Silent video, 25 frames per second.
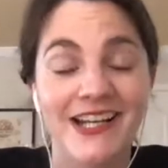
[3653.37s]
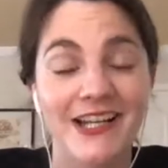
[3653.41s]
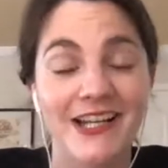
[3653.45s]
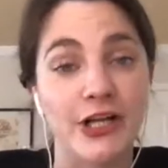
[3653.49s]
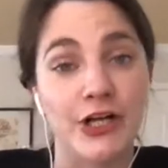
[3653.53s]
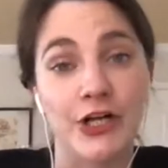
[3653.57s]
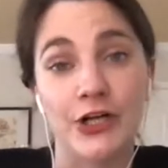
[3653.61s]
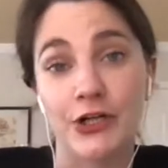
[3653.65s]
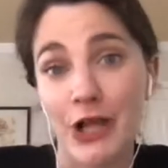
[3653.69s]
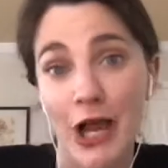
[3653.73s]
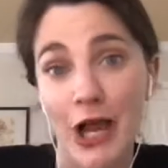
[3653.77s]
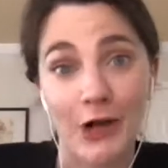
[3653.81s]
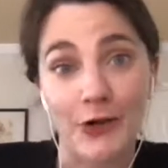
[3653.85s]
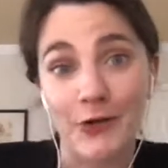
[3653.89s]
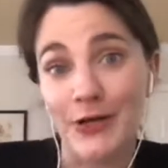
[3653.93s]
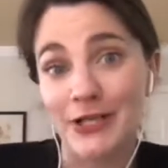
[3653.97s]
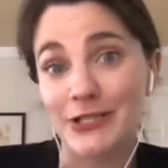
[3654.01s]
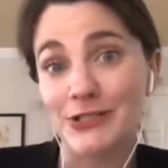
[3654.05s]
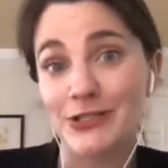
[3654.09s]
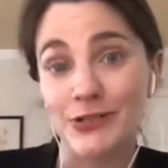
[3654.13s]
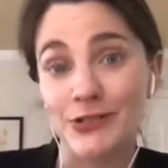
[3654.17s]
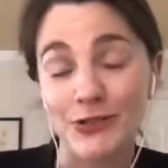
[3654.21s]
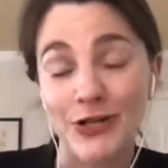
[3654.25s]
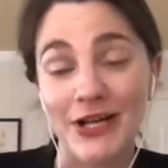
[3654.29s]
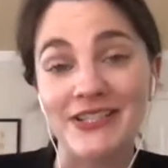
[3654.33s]
they're not going
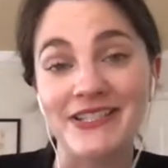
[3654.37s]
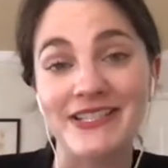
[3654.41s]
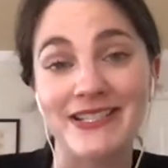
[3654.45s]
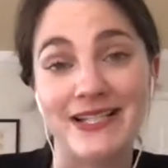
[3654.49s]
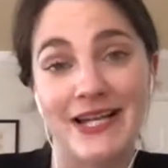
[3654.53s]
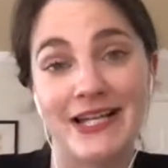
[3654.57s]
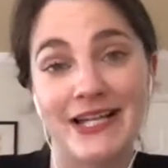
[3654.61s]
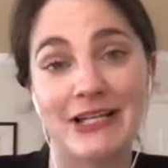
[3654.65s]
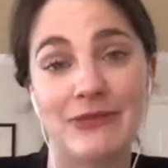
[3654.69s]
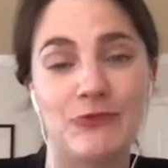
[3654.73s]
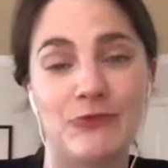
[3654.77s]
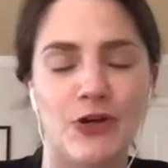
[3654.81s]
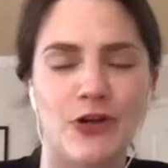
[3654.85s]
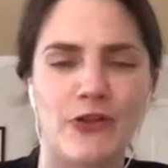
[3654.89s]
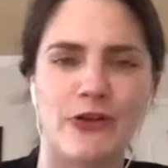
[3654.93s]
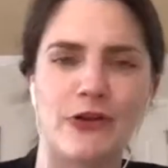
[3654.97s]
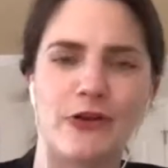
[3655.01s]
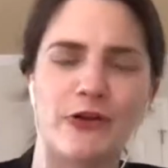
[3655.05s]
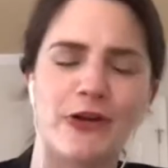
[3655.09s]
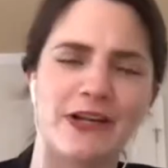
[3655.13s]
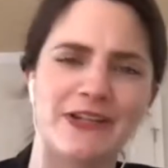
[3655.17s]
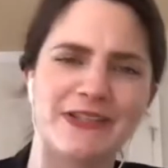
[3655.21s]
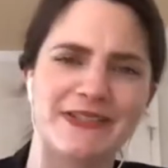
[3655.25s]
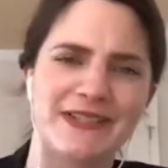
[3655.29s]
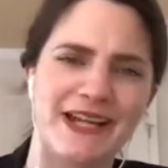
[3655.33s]
to trust it anymore they're
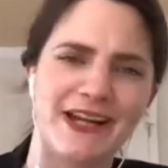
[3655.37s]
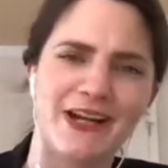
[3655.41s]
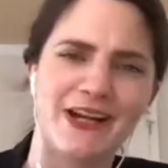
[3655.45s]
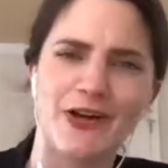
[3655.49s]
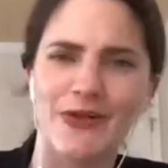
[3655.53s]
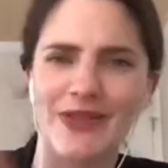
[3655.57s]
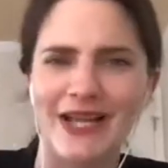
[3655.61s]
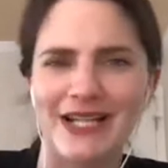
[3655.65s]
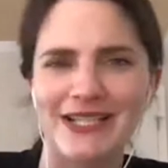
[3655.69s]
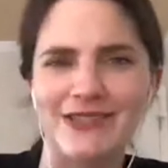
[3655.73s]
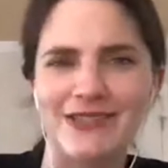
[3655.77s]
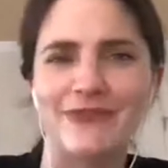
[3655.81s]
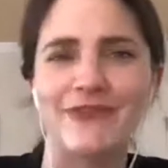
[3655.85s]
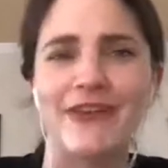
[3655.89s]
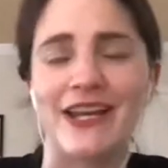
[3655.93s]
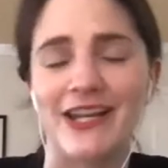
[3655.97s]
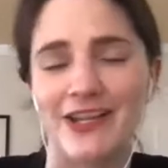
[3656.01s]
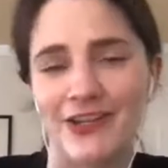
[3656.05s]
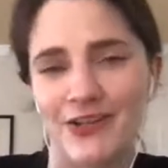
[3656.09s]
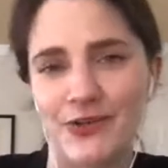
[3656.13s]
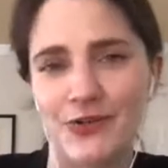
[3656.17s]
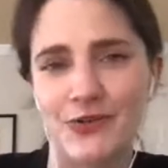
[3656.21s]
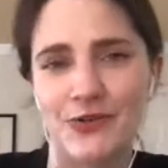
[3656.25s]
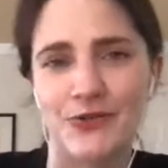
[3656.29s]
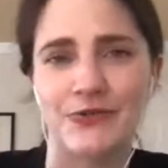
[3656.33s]
going to say oh that's
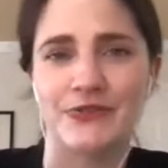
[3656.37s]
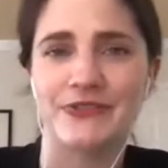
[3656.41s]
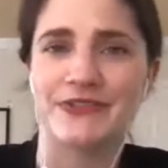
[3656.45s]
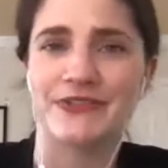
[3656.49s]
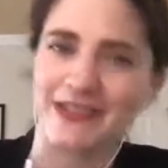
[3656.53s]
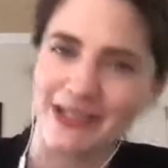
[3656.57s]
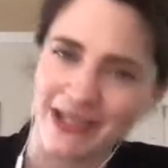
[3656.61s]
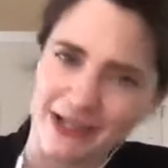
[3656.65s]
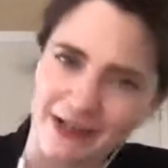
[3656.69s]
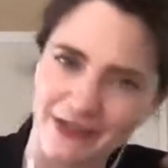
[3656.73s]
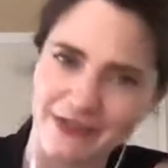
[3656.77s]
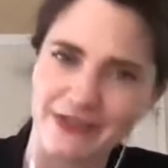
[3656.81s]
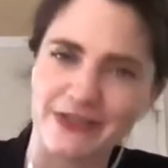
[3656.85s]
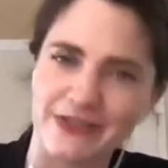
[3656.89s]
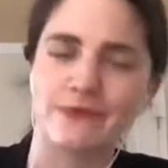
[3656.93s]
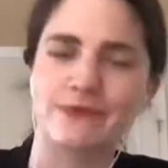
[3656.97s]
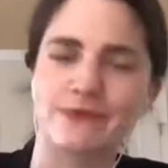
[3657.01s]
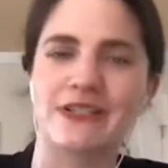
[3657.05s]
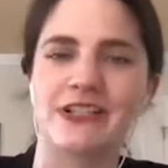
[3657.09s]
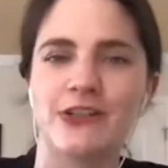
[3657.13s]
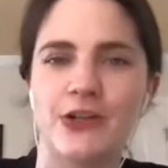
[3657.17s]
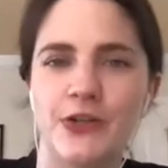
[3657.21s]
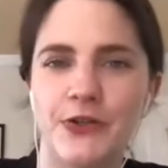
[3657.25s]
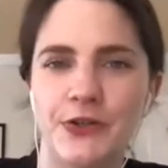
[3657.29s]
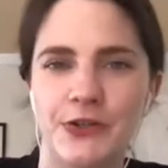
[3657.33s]
fake news here's the
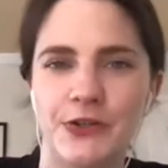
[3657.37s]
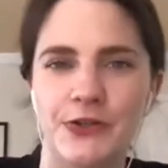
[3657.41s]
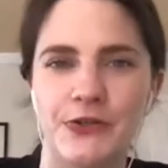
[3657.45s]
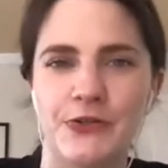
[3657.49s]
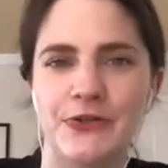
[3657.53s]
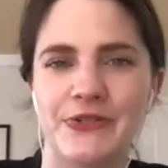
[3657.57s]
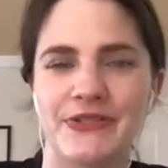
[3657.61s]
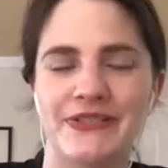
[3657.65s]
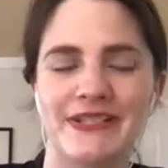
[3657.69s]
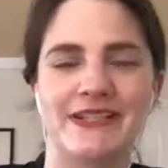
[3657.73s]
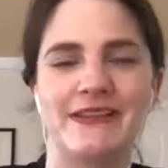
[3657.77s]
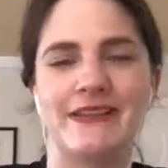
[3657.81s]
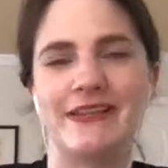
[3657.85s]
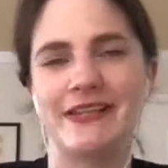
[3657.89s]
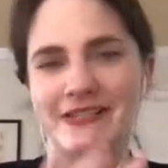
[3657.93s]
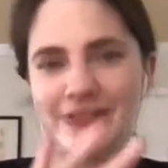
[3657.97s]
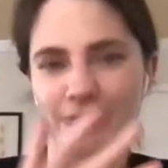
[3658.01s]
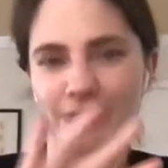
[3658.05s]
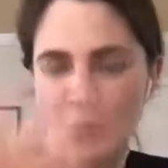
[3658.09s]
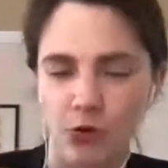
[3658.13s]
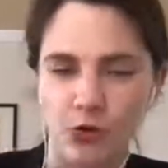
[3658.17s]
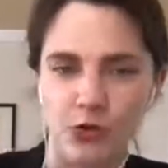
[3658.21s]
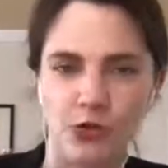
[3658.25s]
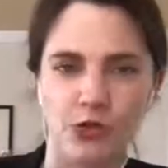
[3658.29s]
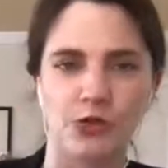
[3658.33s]
real news and this
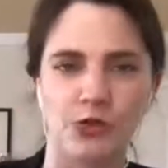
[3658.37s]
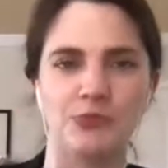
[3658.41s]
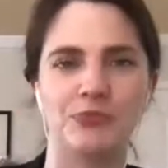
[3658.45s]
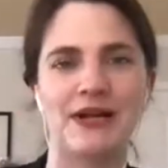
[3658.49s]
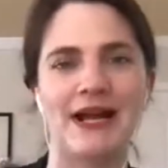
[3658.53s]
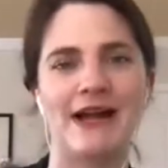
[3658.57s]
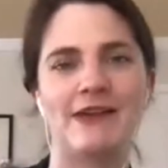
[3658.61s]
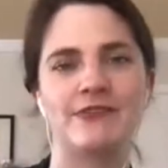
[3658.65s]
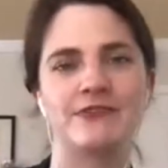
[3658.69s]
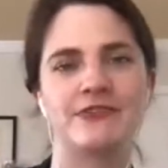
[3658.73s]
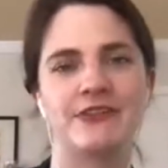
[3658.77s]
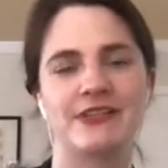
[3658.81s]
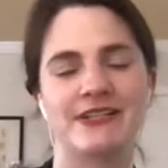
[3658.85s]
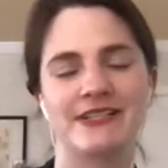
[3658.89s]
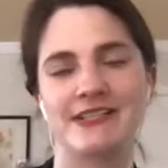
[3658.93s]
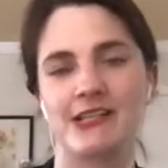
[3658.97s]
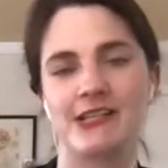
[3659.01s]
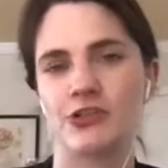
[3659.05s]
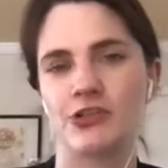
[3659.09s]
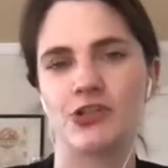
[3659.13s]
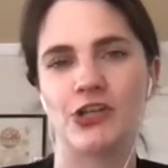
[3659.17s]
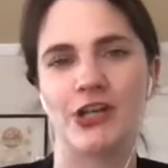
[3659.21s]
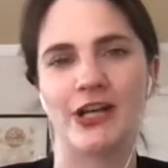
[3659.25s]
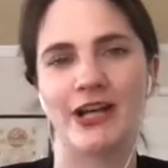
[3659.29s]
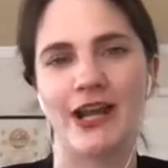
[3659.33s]
whole browser
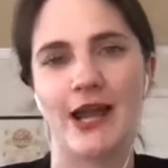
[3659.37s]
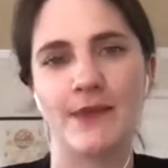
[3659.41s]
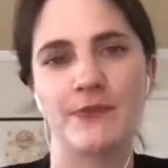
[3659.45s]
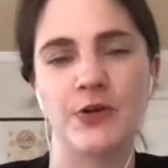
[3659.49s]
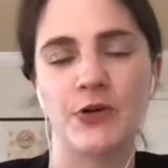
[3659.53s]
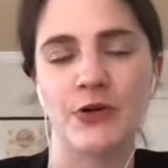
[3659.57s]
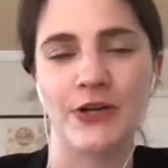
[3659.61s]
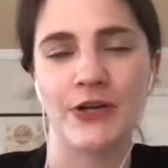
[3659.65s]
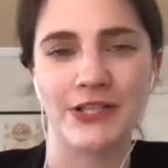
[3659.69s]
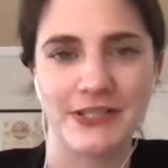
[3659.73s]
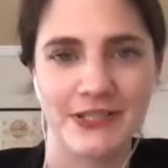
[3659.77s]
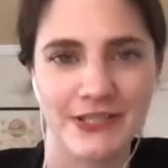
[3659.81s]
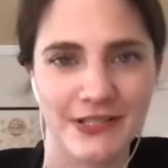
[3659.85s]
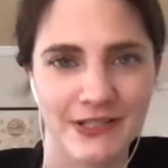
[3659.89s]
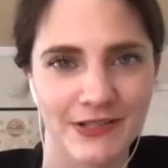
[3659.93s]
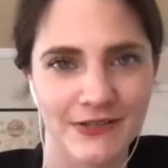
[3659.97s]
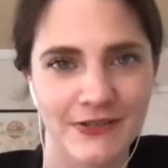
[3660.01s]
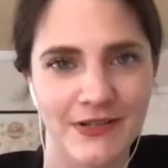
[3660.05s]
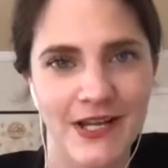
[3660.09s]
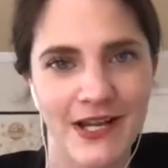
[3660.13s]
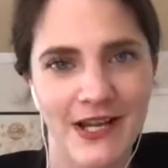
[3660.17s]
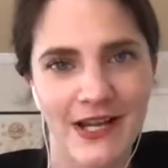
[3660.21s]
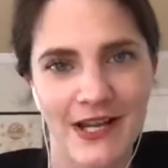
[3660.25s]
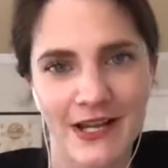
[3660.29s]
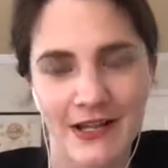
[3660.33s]
extension i'm going to
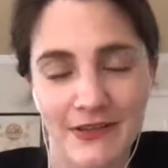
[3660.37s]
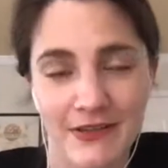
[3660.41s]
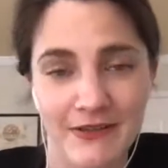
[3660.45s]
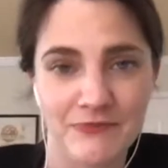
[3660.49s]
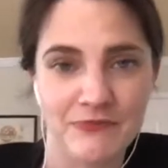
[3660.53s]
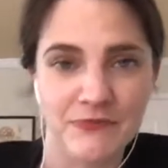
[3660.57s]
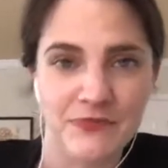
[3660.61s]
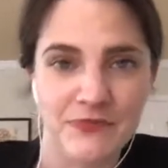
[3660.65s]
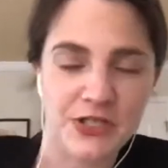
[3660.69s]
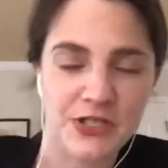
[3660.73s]
you